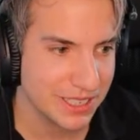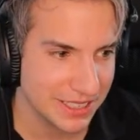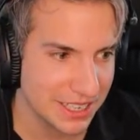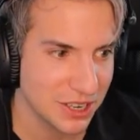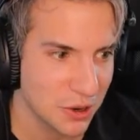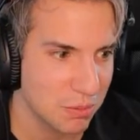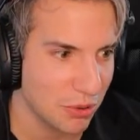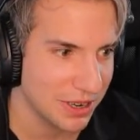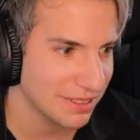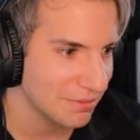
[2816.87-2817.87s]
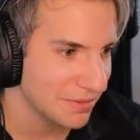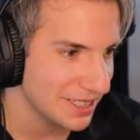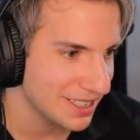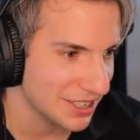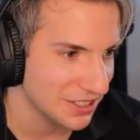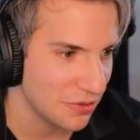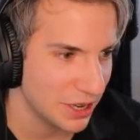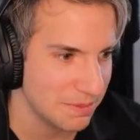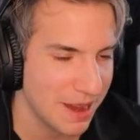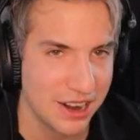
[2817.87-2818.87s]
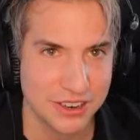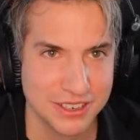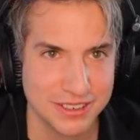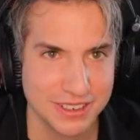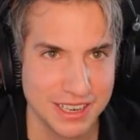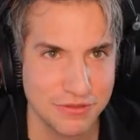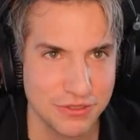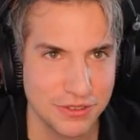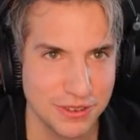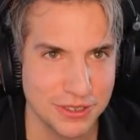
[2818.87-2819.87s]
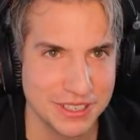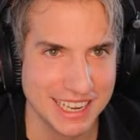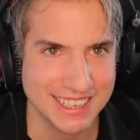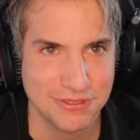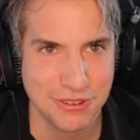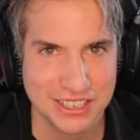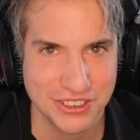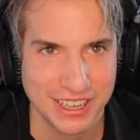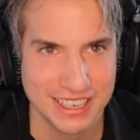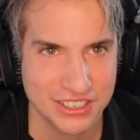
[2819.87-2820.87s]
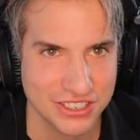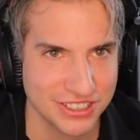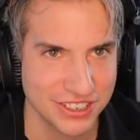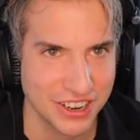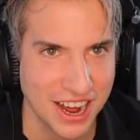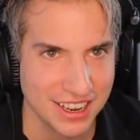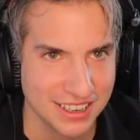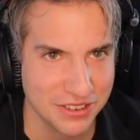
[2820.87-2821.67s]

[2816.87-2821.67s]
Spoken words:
That's a good point. It doesn't really matter if you to set the fractional inches or not,